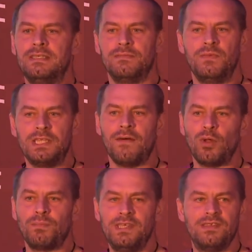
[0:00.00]
we
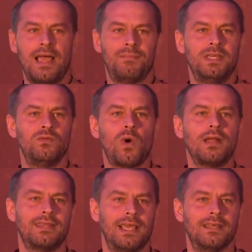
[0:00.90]
developed this app in
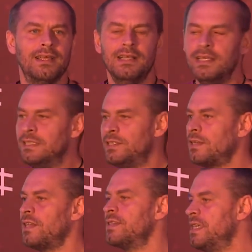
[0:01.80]
1 day.
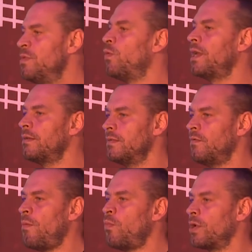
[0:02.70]
Just give me one
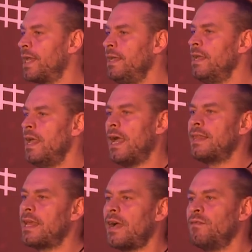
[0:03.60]
more day,
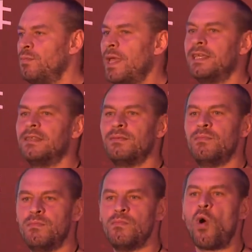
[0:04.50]
and then I will make it
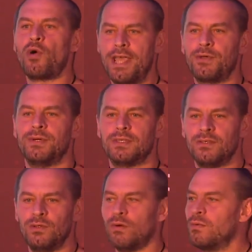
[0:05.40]
more accurate.
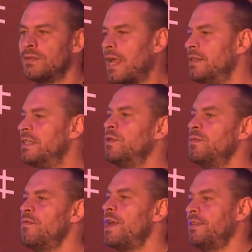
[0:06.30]
Then it will
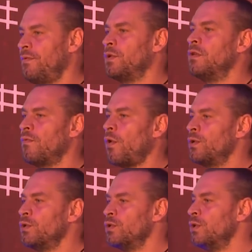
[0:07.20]
be very difficult for
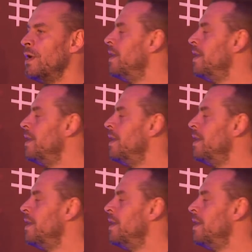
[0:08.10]
you to,